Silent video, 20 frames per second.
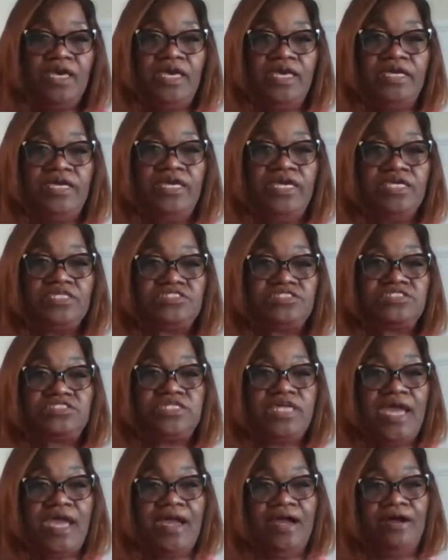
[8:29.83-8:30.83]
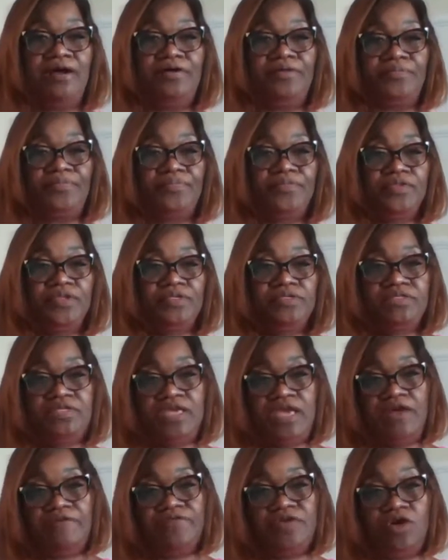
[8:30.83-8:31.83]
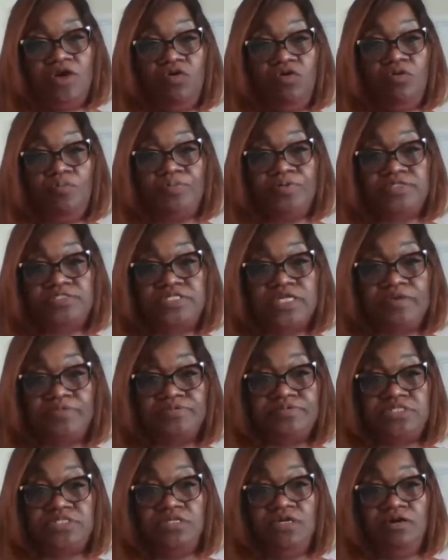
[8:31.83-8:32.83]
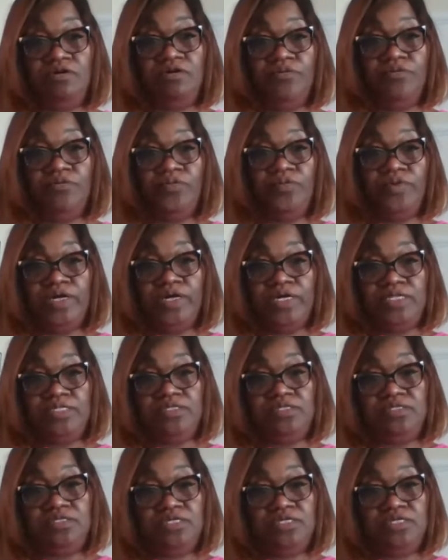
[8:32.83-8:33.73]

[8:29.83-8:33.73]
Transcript: And each child, they have their own perception of what,